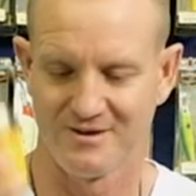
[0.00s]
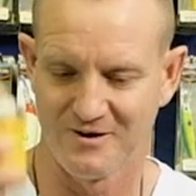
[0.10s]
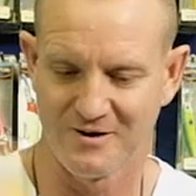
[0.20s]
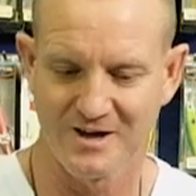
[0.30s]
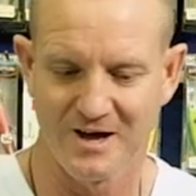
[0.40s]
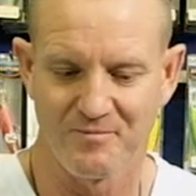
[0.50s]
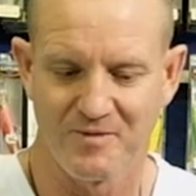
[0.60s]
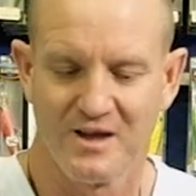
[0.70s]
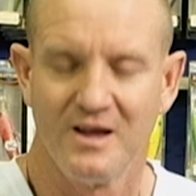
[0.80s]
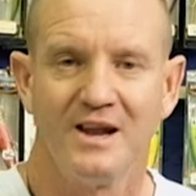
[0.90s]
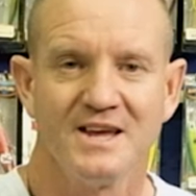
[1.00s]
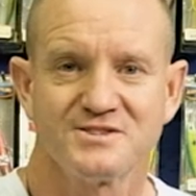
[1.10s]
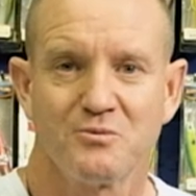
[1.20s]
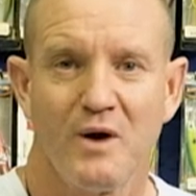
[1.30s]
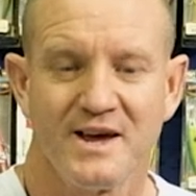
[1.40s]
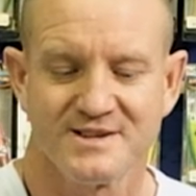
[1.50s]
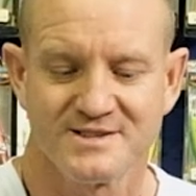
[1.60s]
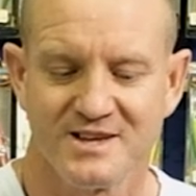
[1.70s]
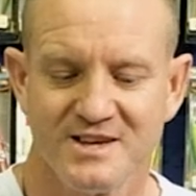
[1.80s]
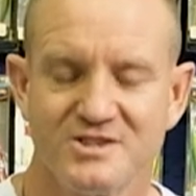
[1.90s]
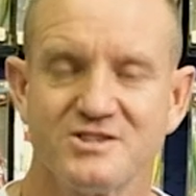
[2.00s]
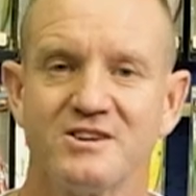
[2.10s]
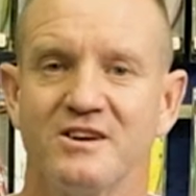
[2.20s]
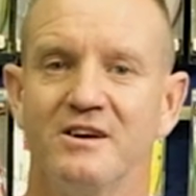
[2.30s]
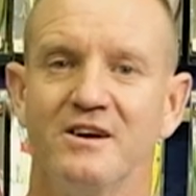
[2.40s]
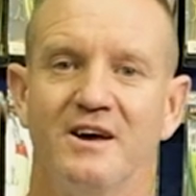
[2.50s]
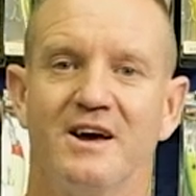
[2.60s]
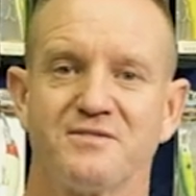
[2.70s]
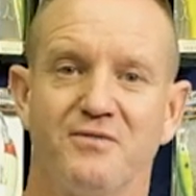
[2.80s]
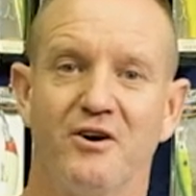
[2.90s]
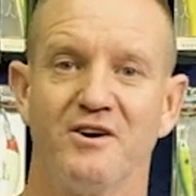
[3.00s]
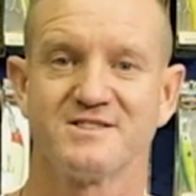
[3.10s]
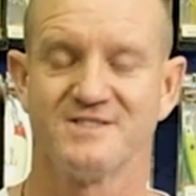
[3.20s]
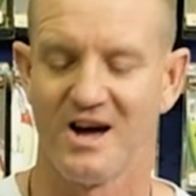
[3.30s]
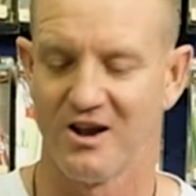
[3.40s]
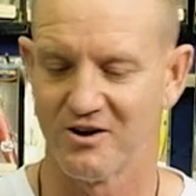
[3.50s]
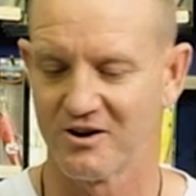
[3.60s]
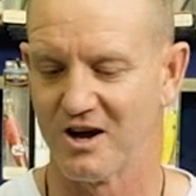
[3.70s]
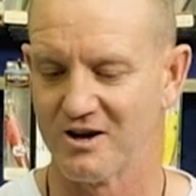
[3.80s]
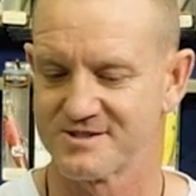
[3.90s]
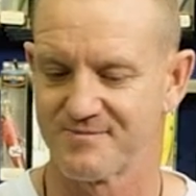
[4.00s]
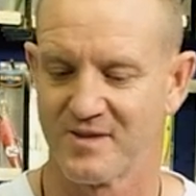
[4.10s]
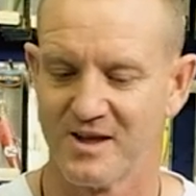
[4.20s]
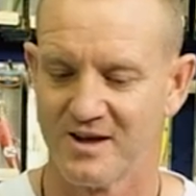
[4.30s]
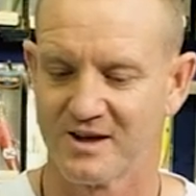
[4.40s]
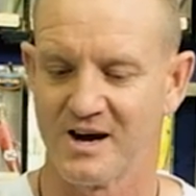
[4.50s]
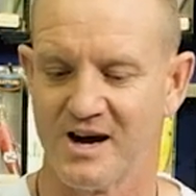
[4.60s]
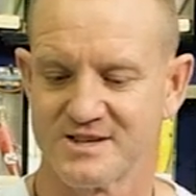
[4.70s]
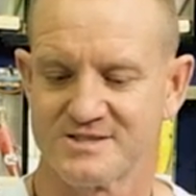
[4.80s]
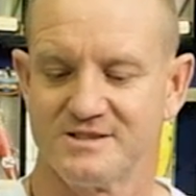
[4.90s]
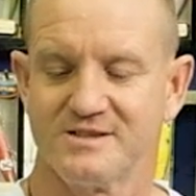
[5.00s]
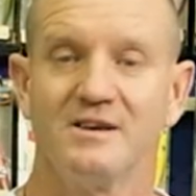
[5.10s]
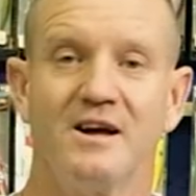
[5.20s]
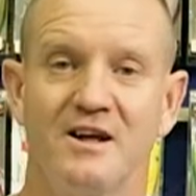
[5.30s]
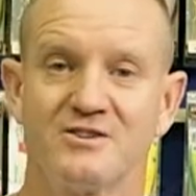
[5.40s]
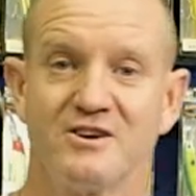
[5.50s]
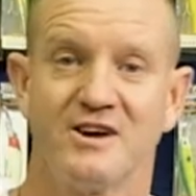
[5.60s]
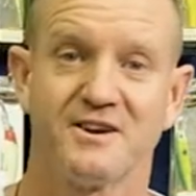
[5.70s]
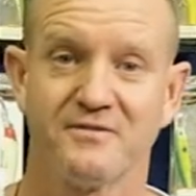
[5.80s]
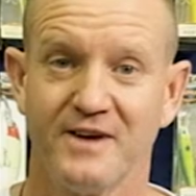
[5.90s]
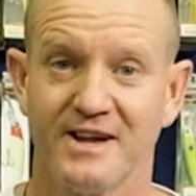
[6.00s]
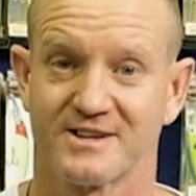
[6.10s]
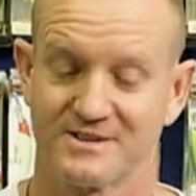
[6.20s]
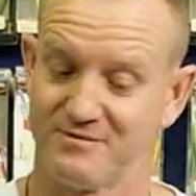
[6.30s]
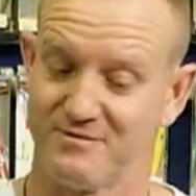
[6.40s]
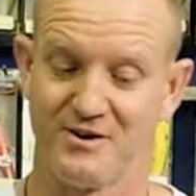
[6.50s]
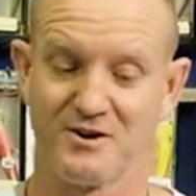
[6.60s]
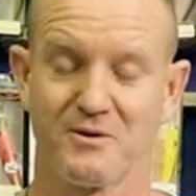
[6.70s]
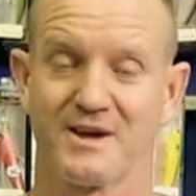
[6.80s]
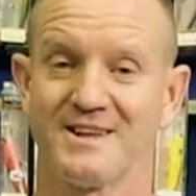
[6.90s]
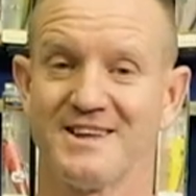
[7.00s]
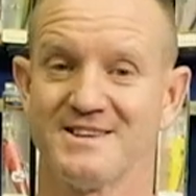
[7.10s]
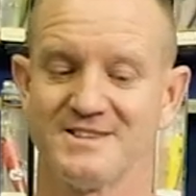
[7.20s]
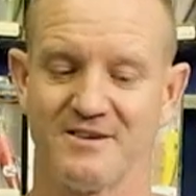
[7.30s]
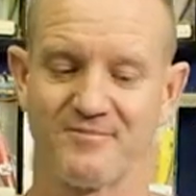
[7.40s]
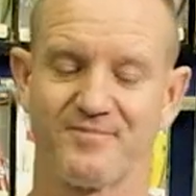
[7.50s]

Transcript: Okay, less wastage as far as nylon goes. Guys, I'll show you how to fill it. Very quick and easy.